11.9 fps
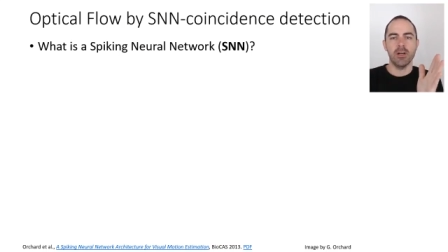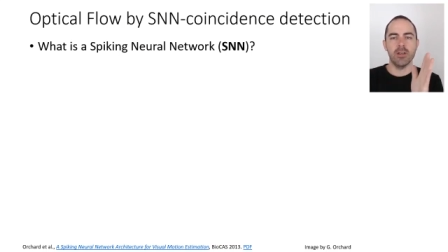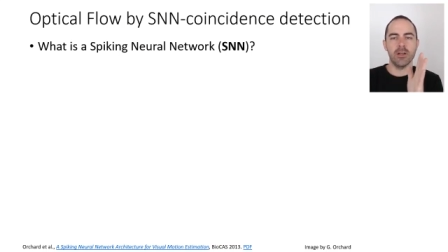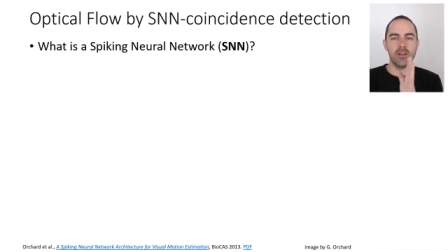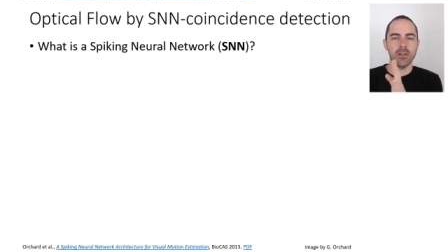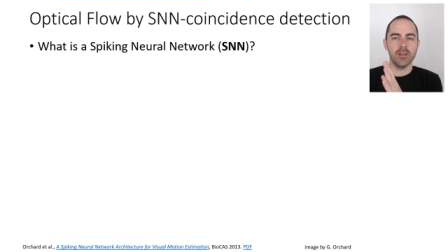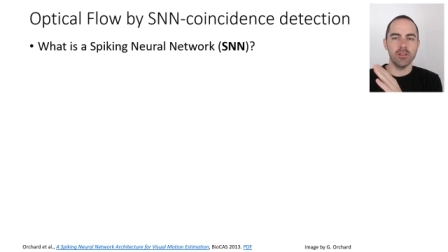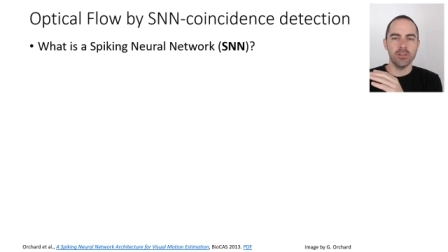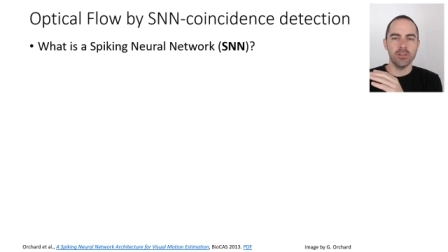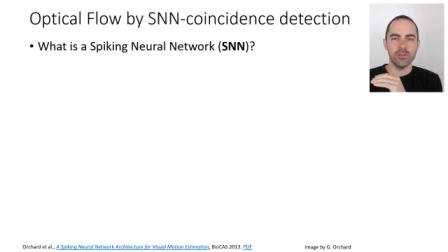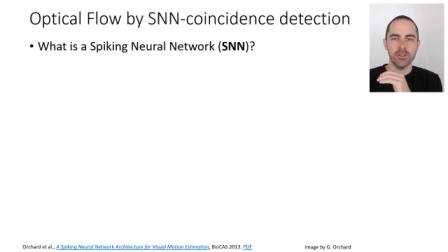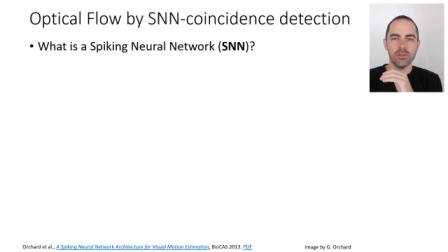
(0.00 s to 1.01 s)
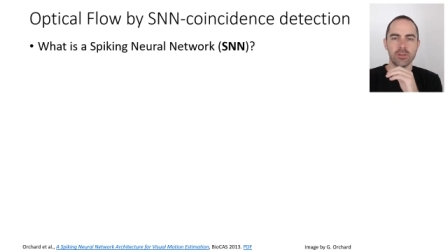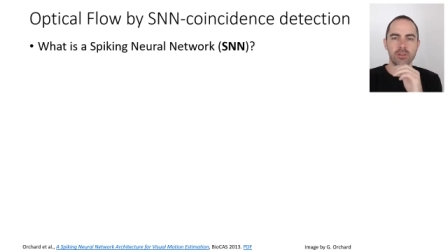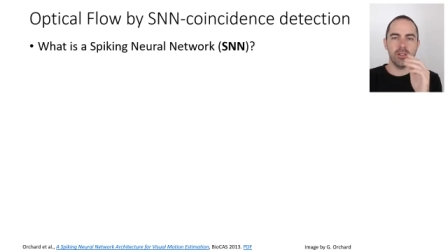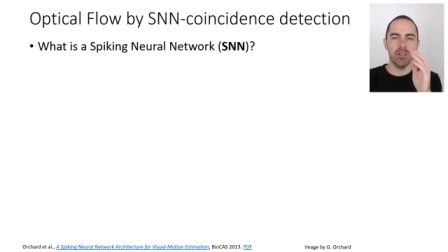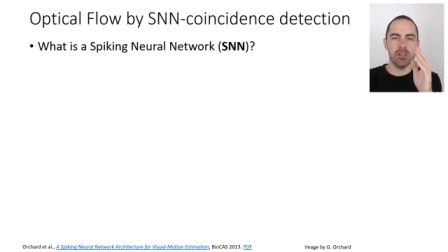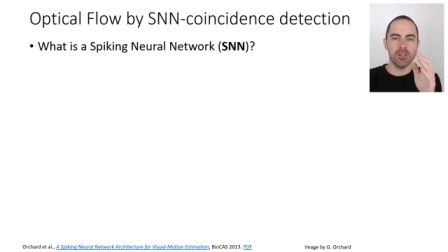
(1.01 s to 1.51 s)
hierarchical structure
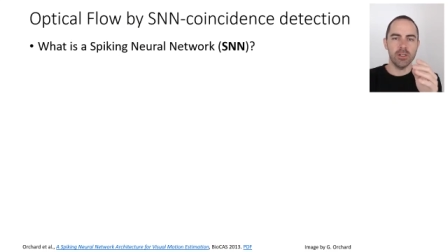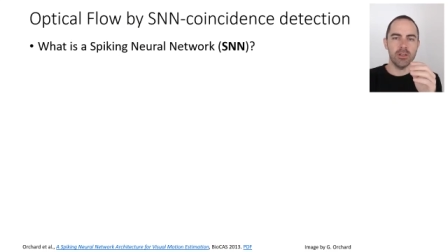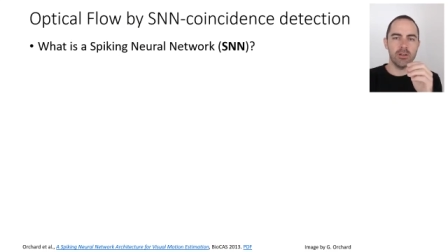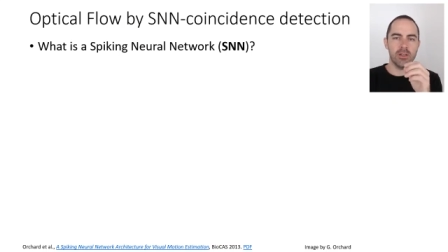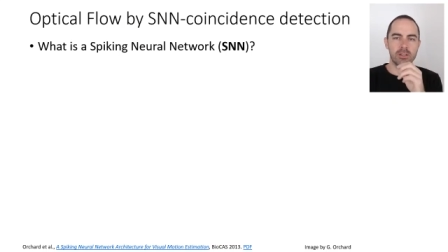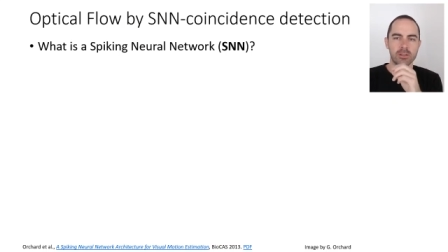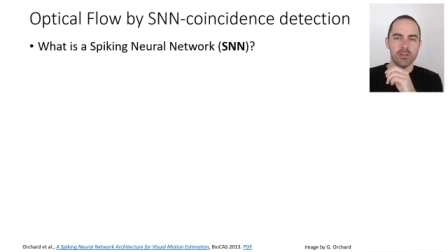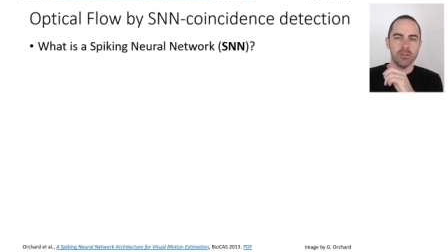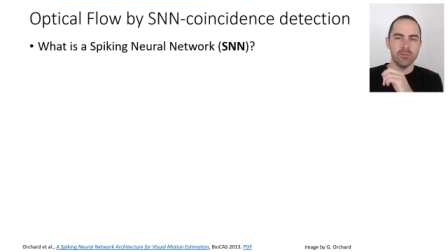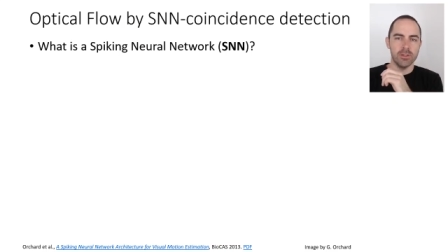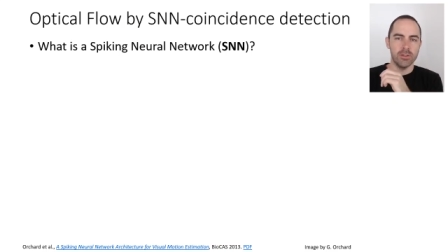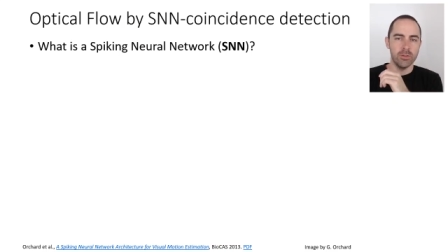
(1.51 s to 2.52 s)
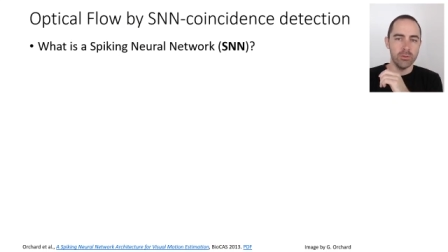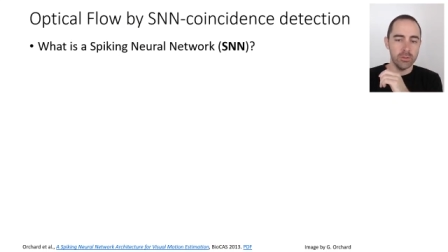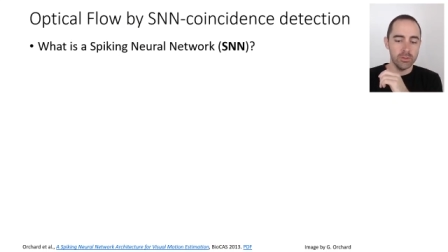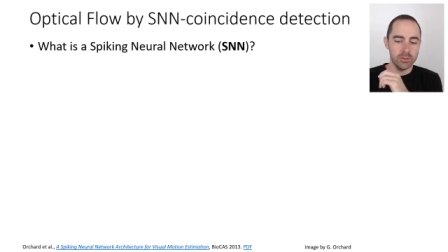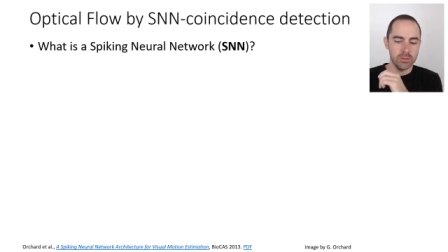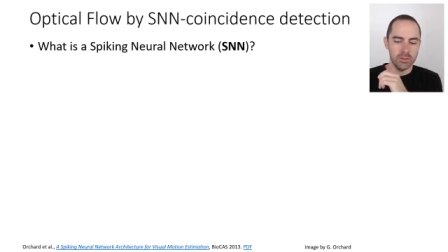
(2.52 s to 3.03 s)
and each layer has different
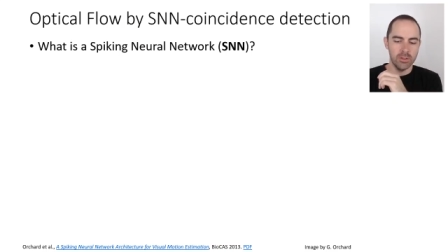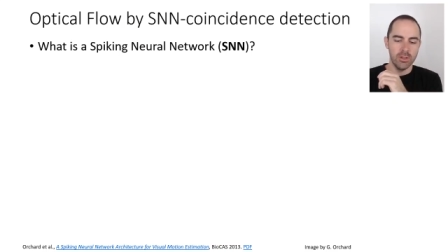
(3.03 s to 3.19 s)
neurons